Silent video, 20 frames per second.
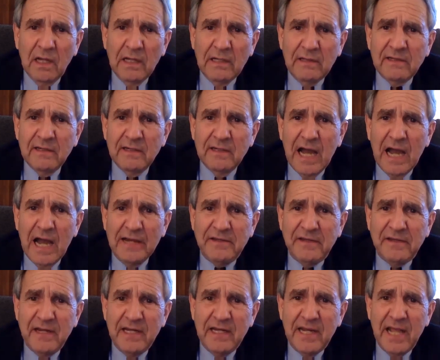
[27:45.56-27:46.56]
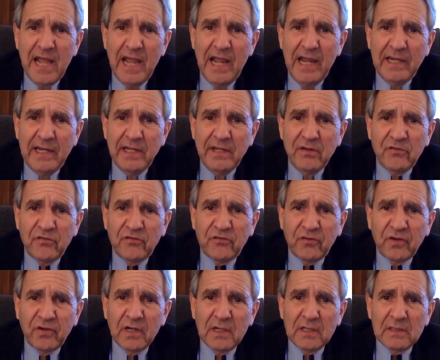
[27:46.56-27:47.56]
unlike the
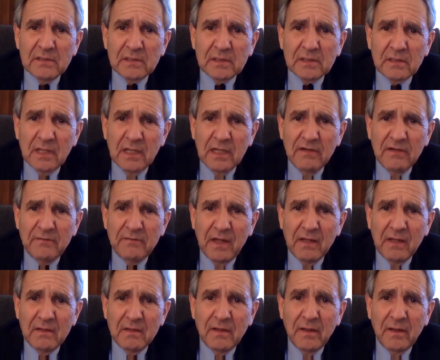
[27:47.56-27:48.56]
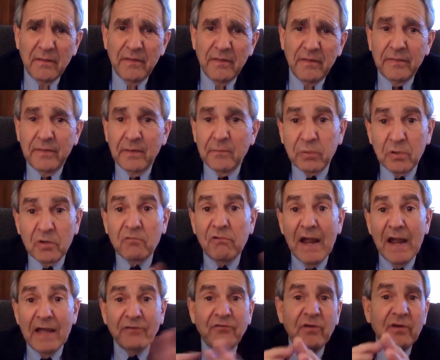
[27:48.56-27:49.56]
1980s, Cliff, the
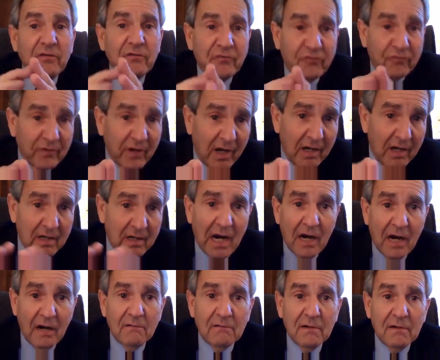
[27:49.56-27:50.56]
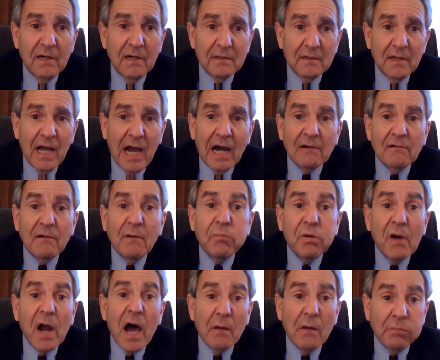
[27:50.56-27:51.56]
progressives are a
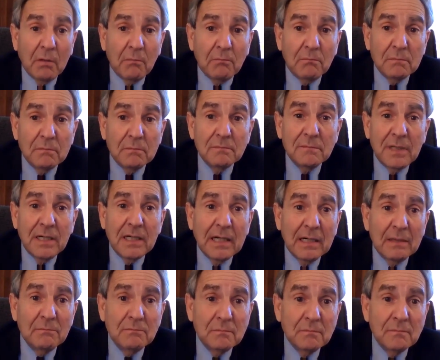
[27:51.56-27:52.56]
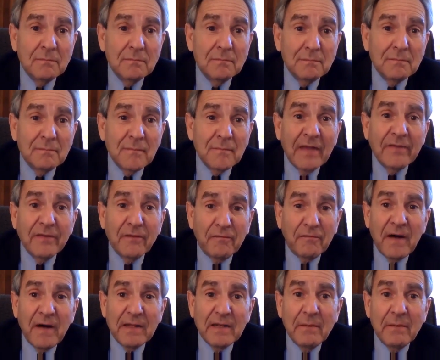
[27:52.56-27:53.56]
problem. And the
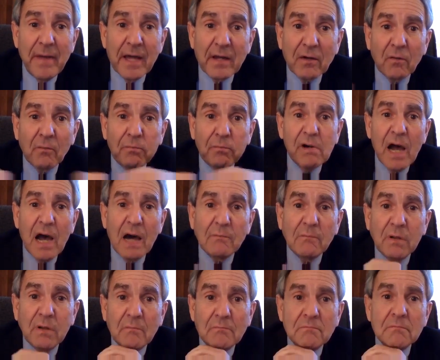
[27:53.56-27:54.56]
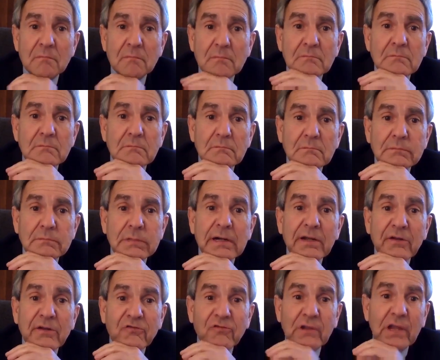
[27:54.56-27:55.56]
fundamental problem,
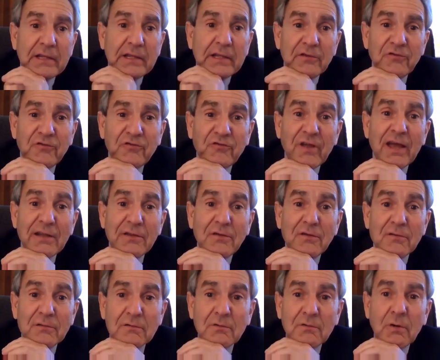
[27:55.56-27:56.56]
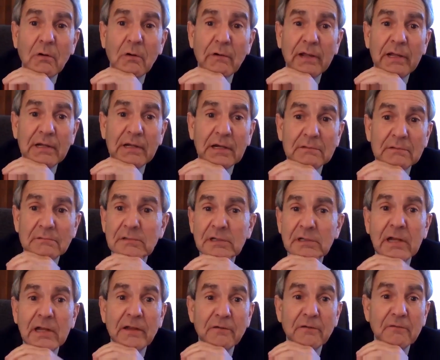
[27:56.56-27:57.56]
but as Lincoln said, quoting
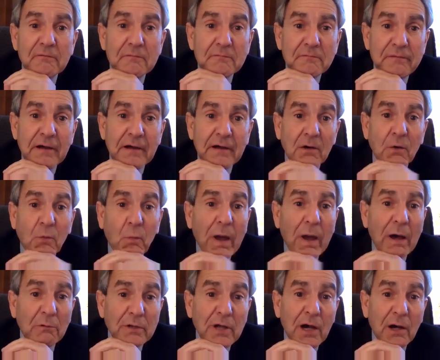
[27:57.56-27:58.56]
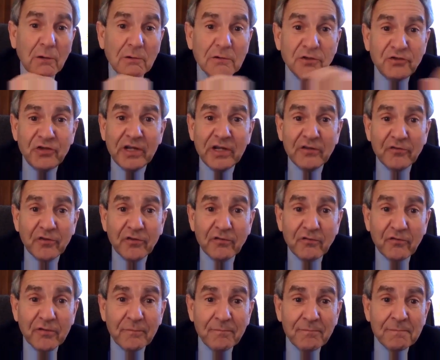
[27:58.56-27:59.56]
another fellow well-known,
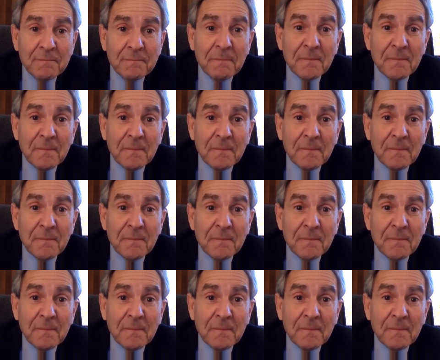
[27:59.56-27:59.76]
Jesus,